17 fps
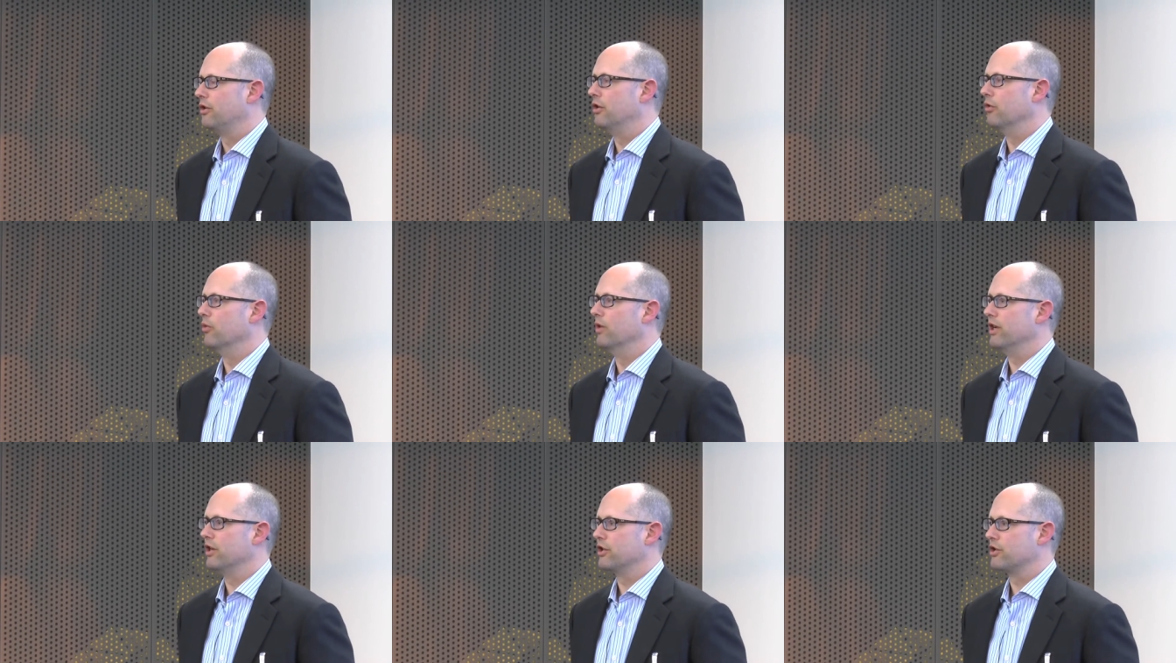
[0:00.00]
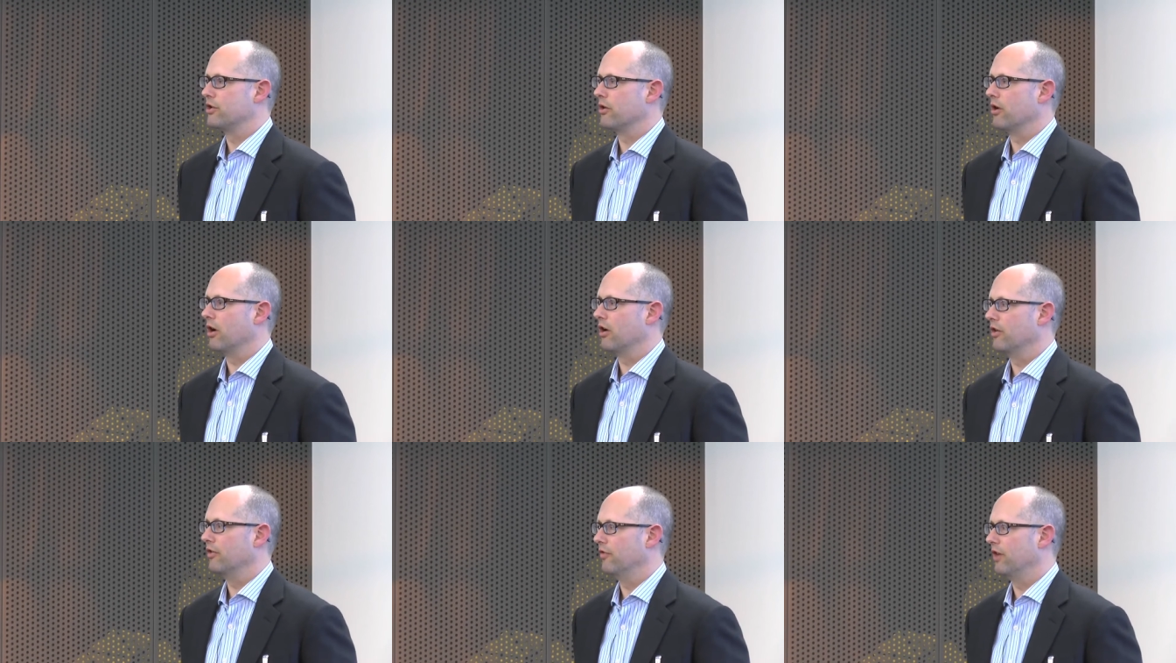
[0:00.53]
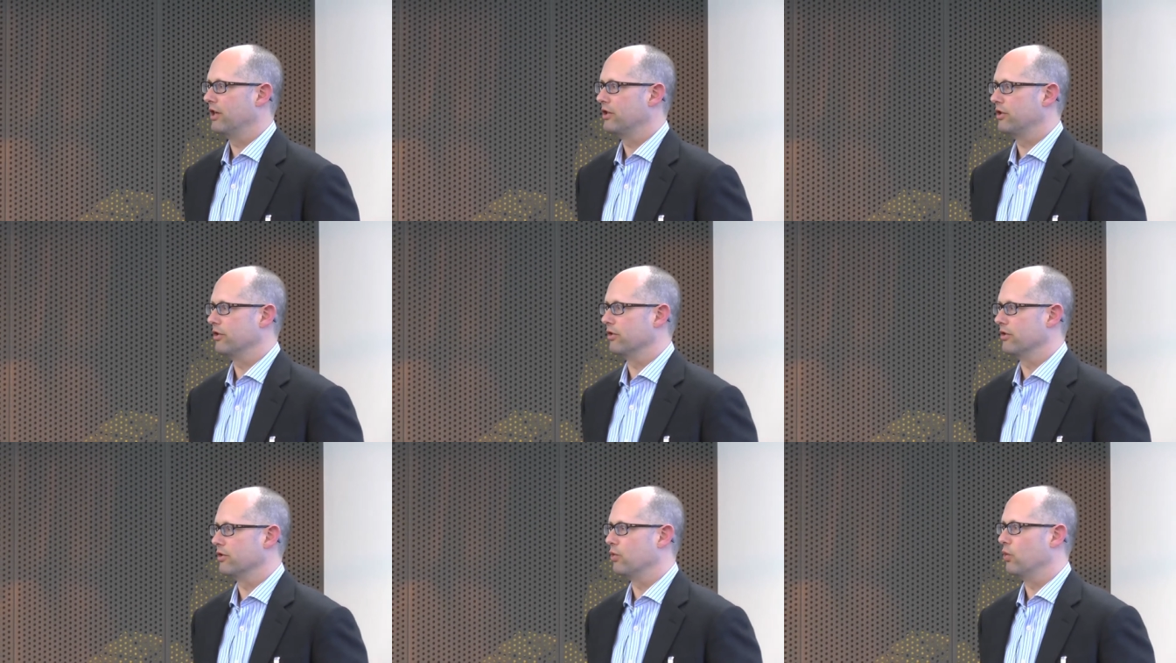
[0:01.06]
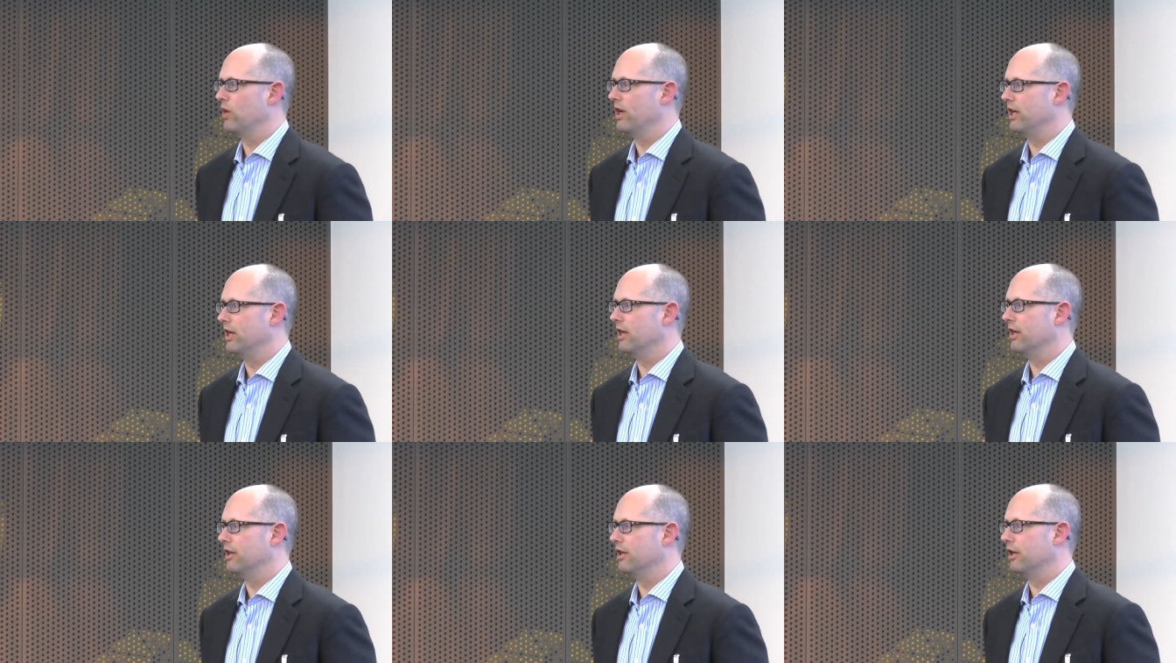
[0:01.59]
to reassure our investors, we
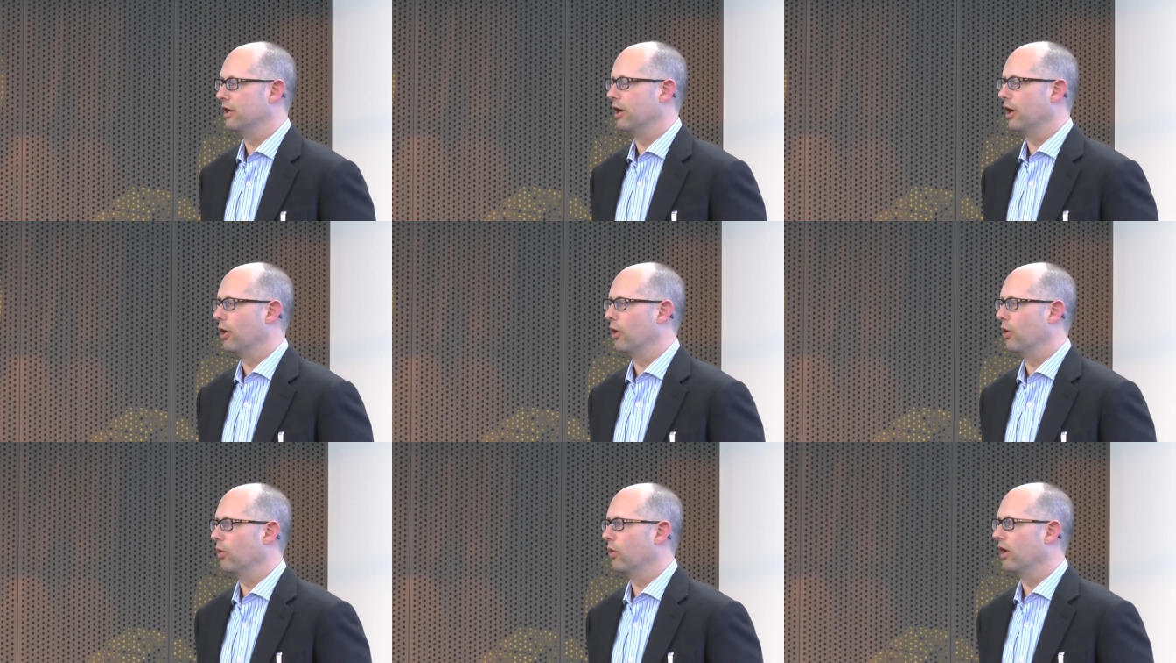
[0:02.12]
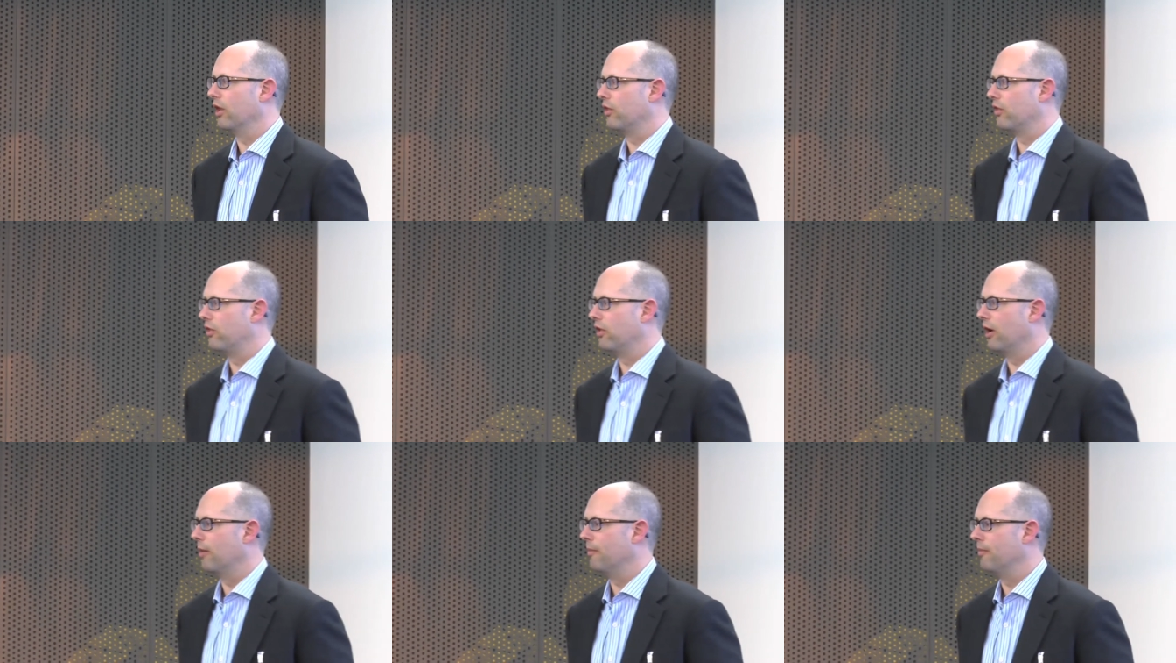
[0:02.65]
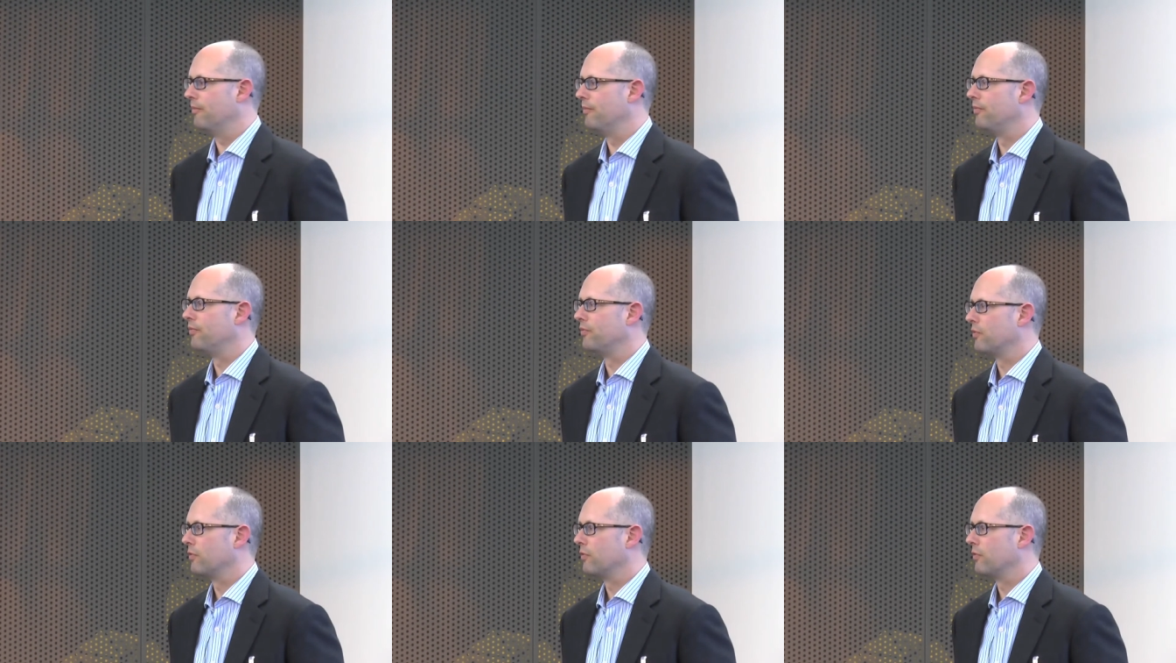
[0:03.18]
needed to go with, um,